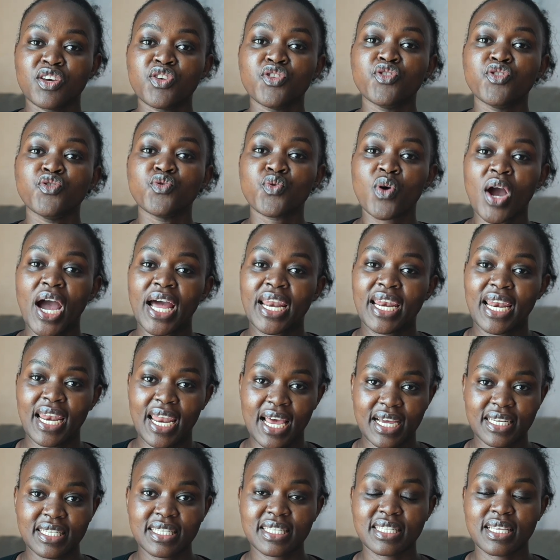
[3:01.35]
you can
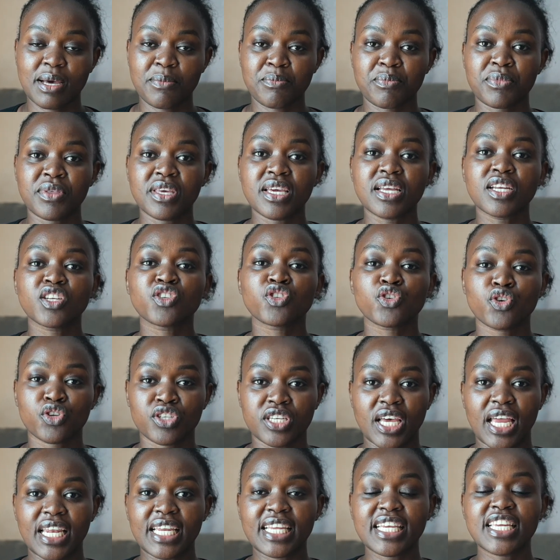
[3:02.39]
learn something
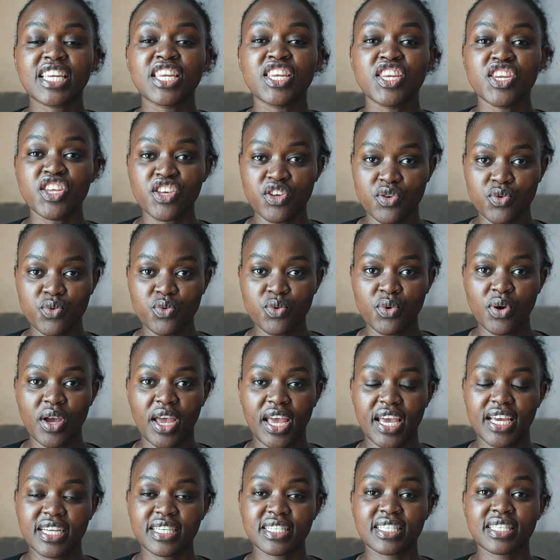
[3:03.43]
totally new
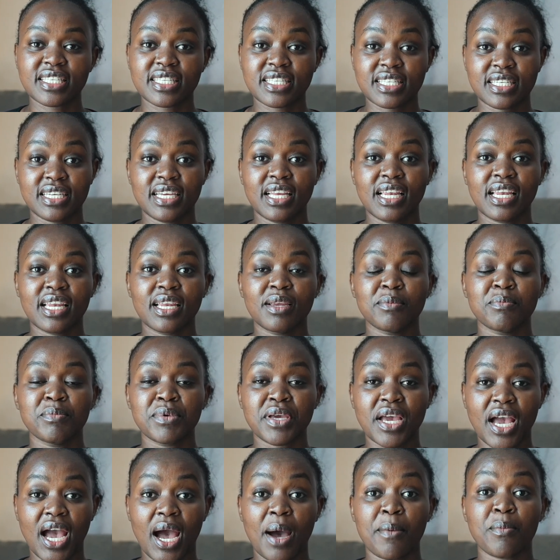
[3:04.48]
and still
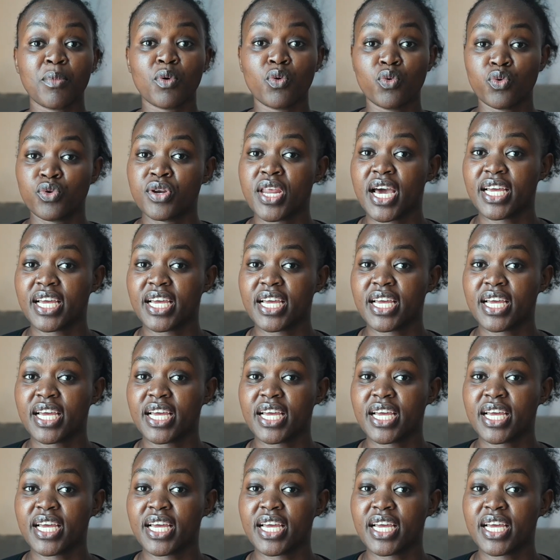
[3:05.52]
become good